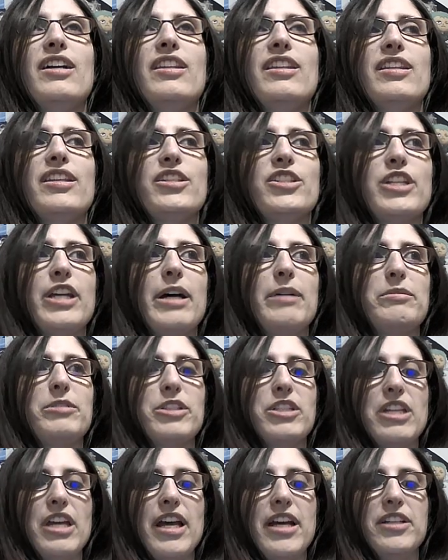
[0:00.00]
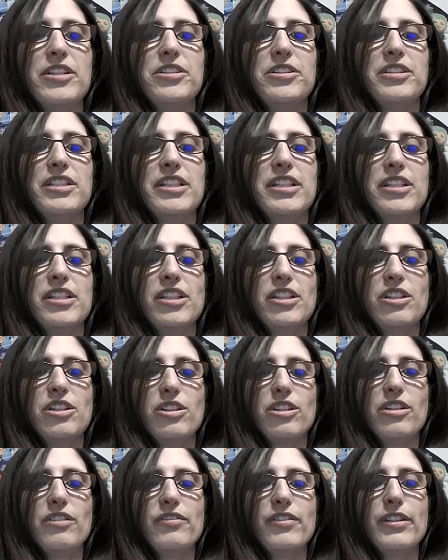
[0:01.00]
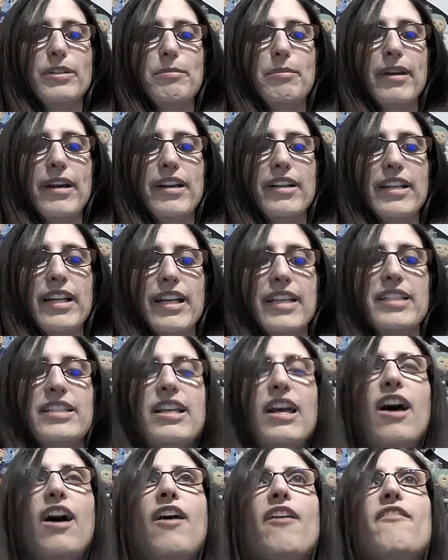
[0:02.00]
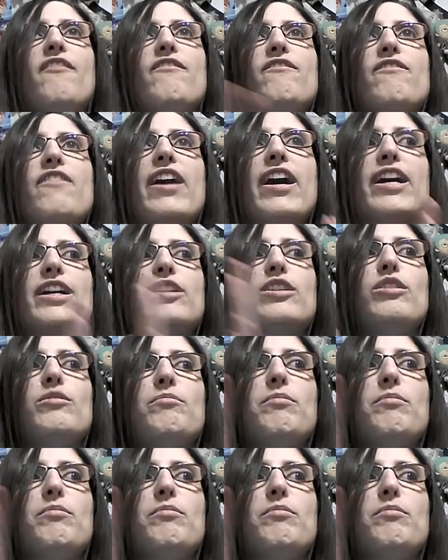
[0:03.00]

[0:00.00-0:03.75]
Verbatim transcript: This chapter is titled The Girlfriend in Paradise Final